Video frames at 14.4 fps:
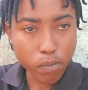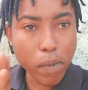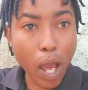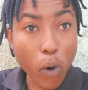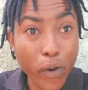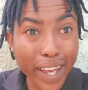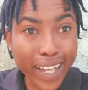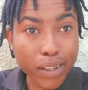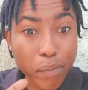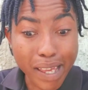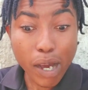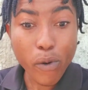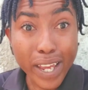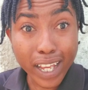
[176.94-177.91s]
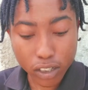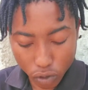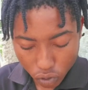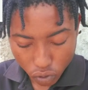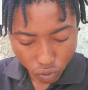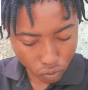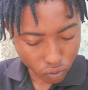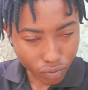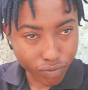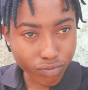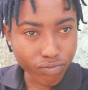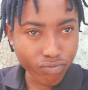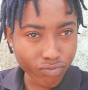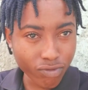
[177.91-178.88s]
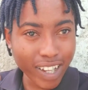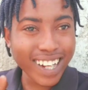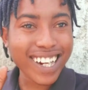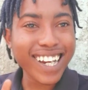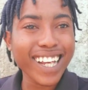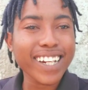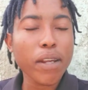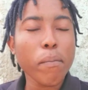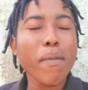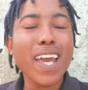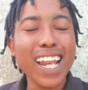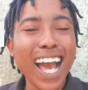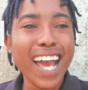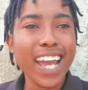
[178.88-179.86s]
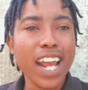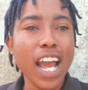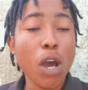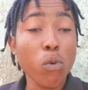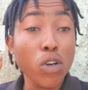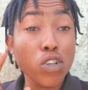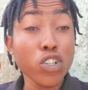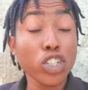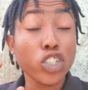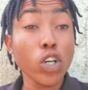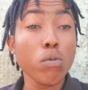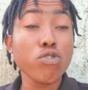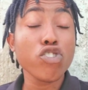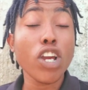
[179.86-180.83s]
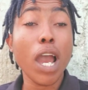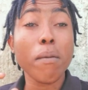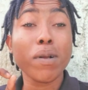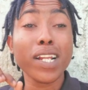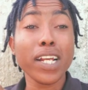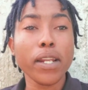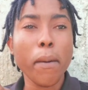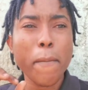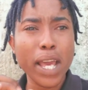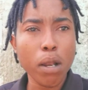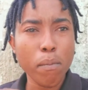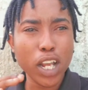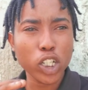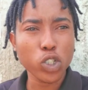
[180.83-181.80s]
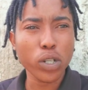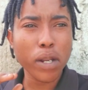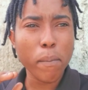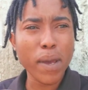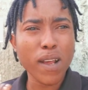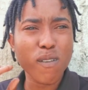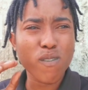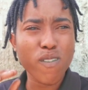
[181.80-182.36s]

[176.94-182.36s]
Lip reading: Me wait. Click the bell icon. When you subscribe, click the bell. Make sure the bell